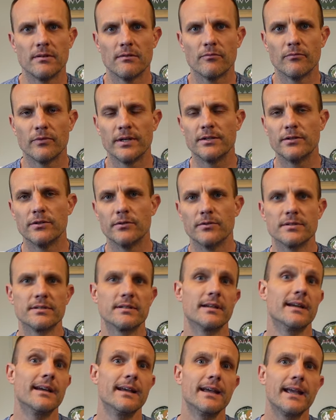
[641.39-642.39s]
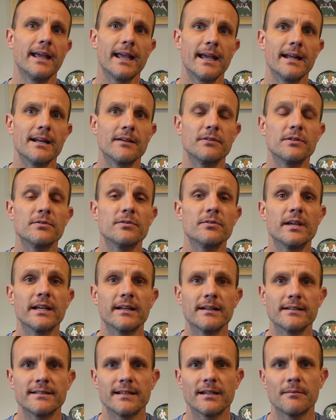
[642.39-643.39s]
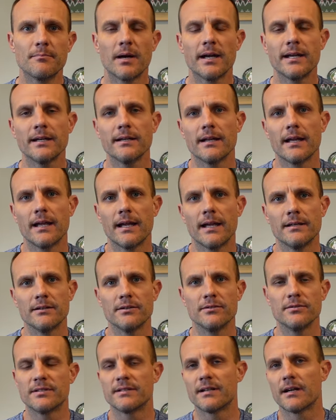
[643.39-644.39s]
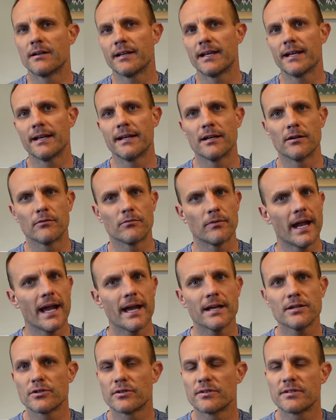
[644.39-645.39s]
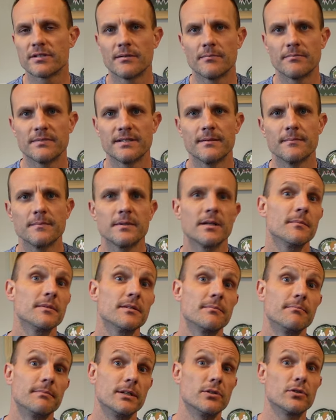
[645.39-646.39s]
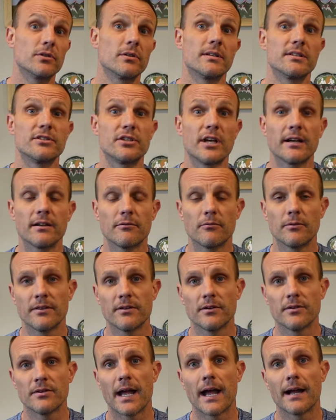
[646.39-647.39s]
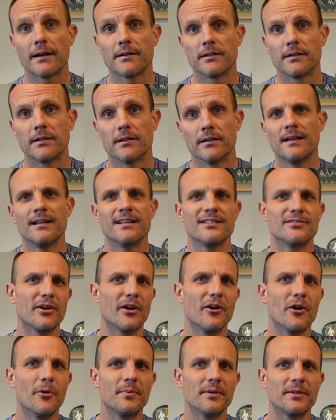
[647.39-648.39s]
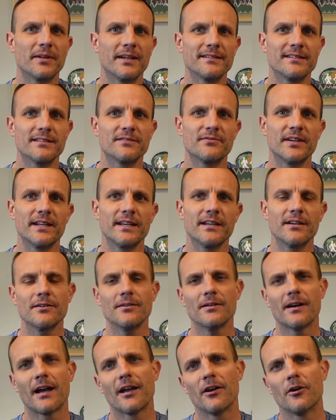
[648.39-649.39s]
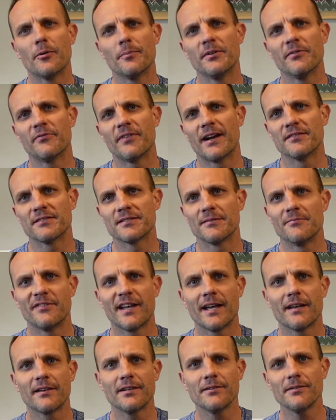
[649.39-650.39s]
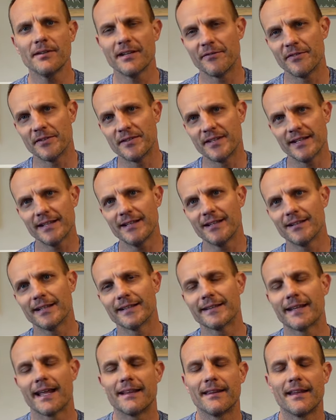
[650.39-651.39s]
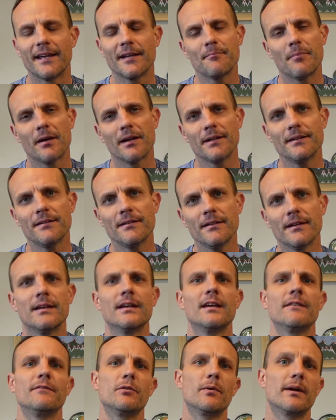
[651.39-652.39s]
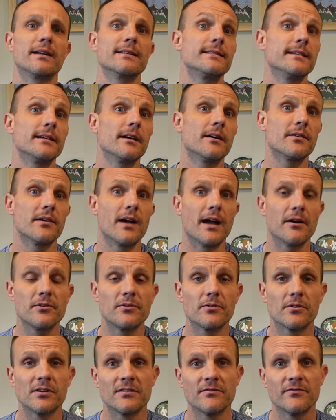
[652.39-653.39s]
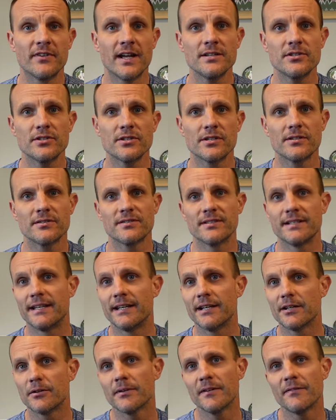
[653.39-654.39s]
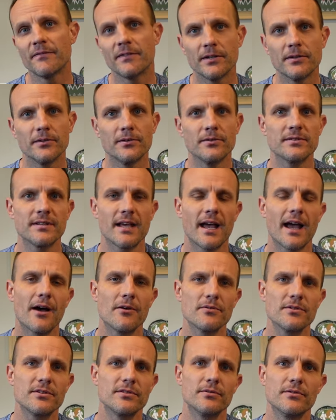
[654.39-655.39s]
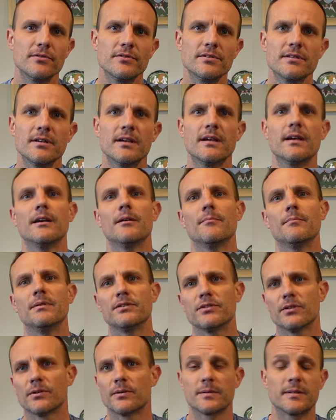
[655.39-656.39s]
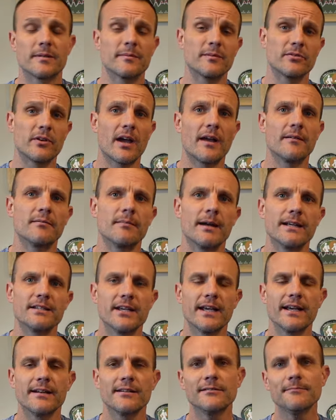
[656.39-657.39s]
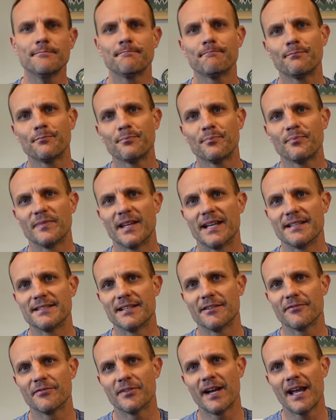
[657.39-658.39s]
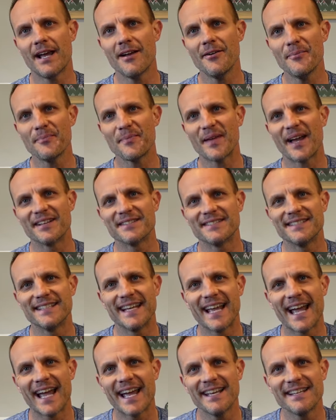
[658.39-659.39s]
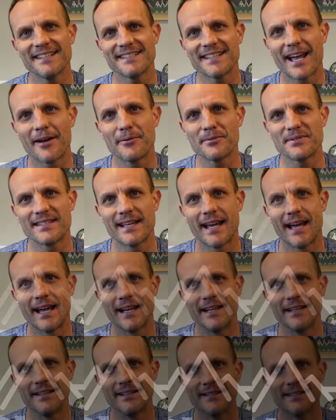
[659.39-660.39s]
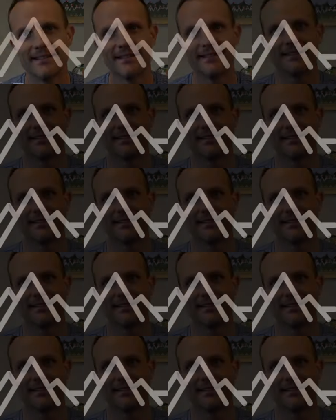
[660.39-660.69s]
reduced. And if you do get a tick bite and you start getting a rash or some symptoms, be sure to check with your doctor. So I hope you liked this video. I hope you found some value. If you did, click that like button. If you wanna see other outdoor adventures, gear reviews, how-tos, be sure to subscribe to my channel. That's it for now. I'll see you guys outside.